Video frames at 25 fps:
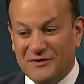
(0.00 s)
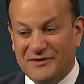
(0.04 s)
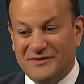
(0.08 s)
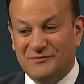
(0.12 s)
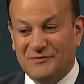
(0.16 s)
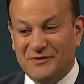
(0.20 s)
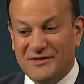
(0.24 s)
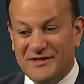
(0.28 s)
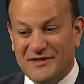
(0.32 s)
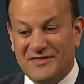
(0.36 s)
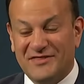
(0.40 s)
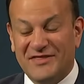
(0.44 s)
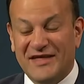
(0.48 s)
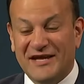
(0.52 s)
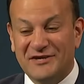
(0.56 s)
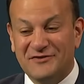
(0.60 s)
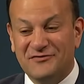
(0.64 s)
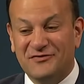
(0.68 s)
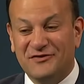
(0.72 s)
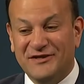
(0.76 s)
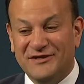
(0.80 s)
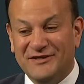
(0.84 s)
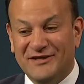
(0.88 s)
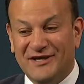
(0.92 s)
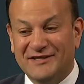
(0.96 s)
But well, well,
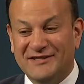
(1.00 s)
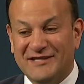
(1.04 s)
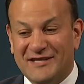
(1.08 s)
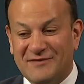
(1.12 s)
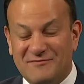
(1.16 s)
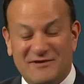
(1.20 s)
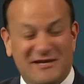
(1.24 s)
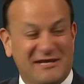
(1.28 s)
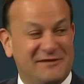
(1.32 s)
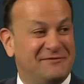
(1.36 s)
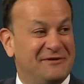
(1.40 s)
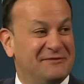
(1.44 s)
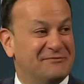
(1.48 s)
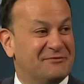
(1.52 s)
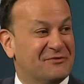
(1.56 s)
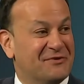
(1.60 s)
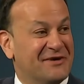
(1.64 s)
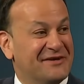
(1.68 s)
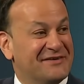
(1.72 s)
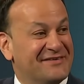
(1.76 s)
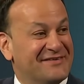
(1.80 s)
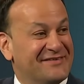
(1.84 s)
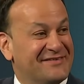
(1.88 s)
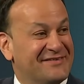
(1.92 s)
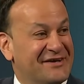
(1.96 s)
thankfully, not that many people
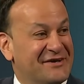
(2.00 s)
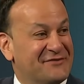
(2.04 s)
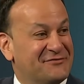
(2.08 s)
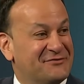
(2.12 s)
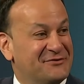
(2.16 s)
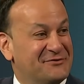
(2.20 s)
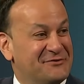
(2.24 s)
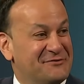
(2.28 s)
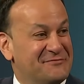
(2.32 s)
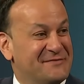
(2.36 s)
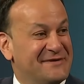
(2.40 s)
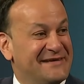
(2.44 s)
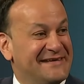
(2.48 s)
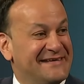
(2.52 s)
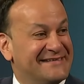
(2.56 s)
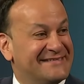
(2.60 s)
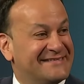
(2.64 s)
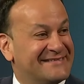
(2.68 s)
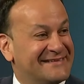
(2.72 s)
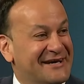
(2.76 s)
wanted a selfie with me.